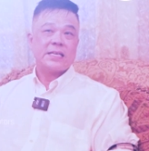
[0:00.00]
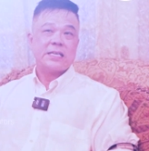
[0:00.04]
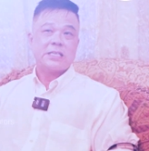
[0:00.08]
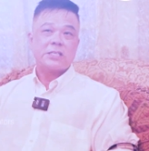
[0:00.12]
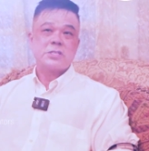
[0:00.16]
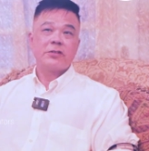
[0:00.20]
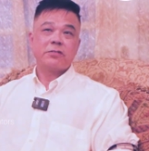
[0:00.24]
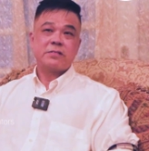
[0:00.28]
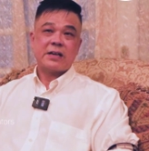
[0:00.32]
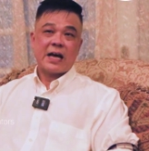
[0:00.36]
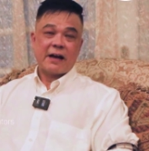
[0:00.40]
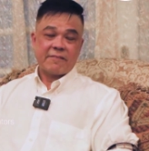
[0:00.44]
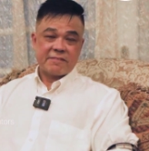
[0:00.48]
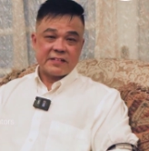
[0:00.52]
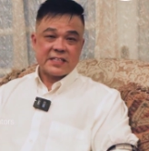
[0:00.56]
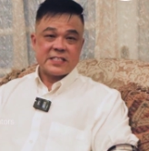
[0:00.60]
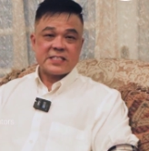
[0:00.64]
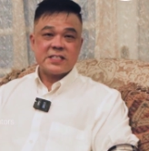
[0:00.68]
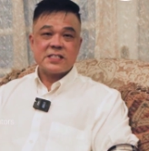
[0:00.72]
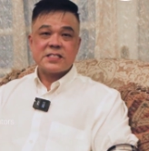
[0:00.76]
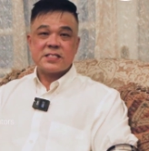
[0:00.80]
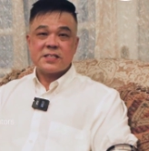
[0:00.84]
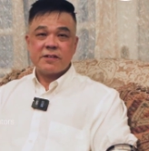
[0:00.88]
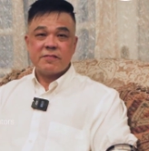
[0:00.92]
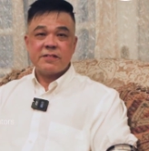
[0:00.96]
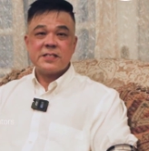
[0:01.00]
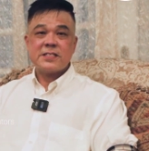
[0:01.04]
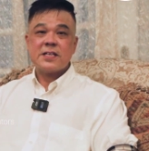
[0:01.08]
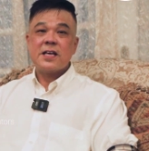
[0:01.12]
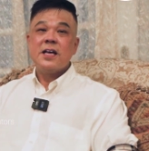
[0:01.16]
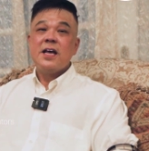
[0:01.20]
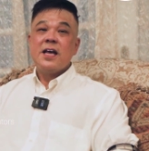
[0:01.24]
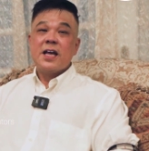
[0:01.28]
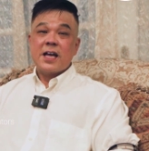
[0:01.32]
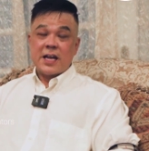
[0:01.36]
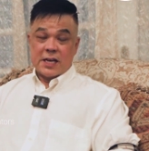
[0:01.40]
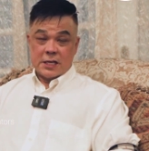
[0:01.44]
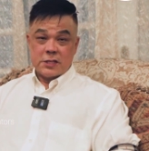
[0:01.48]
So the after-sales service
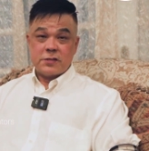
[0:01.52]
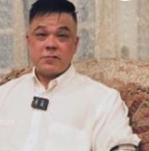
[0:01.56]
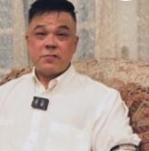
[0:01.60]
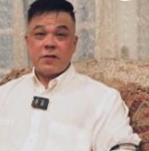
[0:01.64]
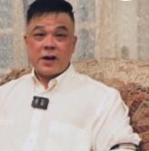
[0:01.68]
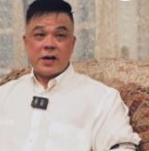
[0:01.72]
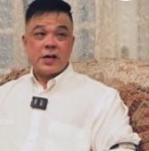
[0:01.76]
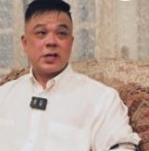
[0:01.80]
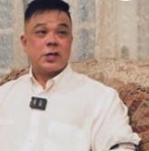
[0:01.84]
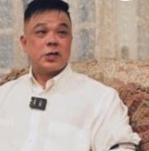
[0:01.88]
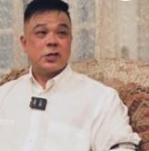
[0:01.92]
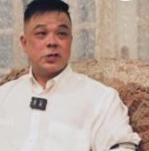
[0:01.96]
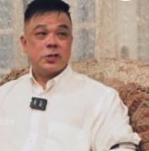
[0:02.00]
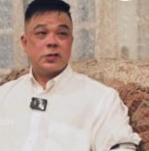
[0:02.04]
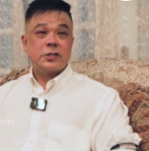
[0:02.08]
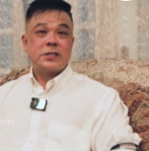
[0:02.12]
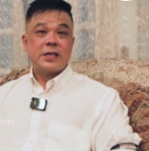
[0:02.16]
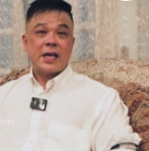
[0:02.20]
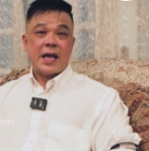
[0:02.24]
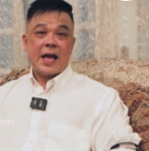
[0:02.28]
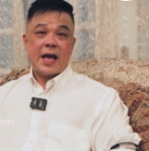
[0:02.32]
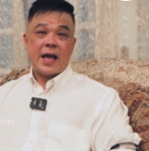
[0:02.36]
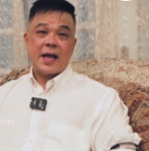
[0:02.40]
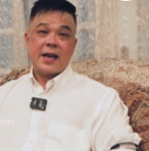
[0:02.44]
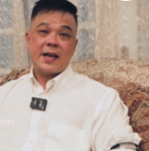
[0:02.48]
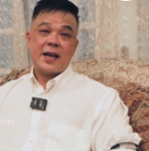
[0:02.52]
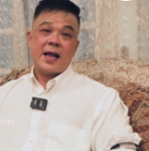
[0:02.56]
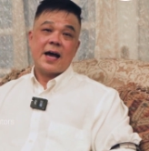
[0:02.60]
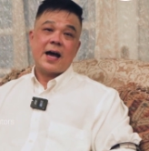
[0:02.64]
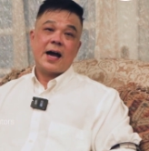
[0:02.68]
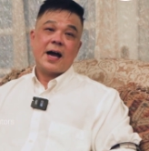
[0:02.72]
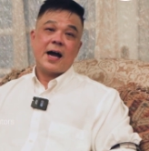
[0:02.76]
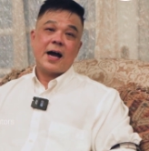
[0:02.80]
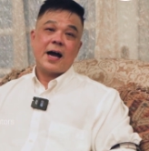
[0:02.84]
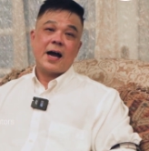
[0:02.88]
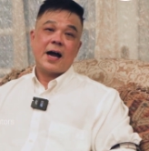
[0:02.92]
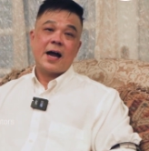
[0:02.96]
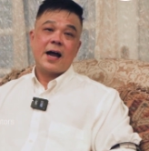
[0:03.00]
is very good and
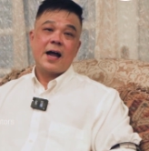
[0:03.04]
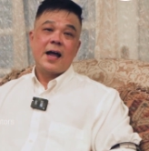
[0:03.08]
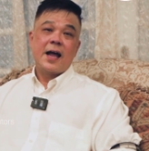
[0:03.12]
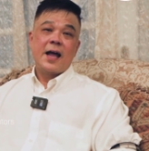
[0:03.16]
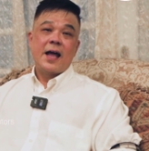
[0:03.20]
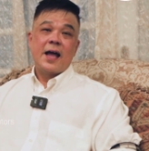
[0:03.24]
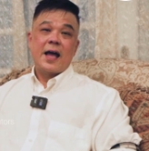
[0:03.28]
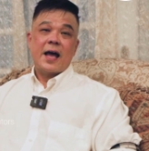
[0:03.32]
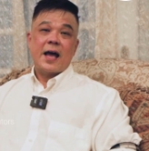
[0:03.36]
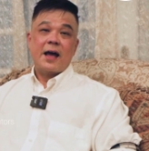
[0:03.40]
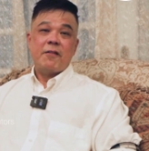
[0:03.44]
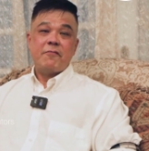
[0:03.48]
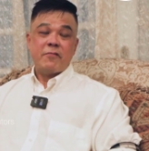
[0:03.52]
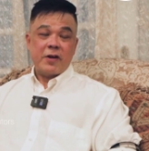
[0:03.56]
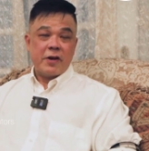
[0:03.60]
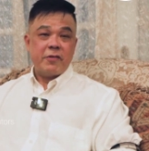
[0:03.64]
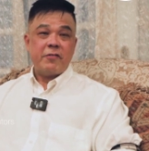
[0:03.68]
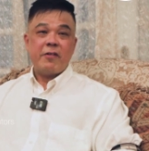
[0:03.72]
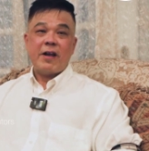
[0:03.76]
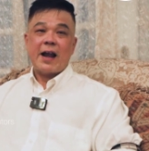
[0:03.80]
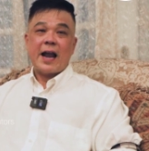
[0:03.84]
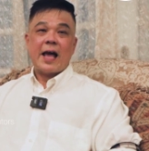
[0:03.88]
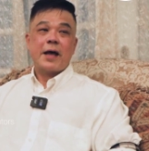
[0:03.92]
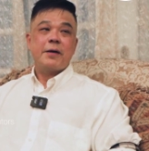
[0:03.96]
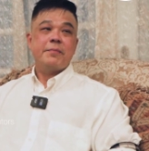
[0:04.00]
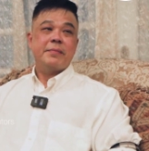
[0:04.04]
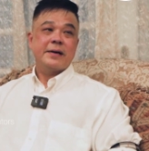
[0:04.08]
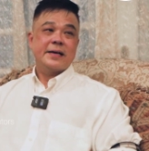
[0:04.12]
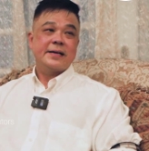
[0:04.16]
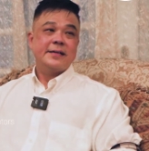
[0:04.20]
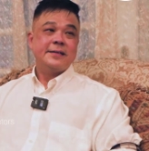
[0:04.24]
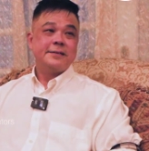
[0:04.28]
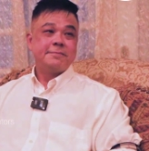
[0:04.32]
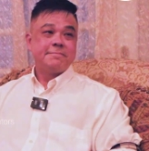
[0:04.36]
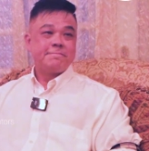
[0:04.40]
very reliable.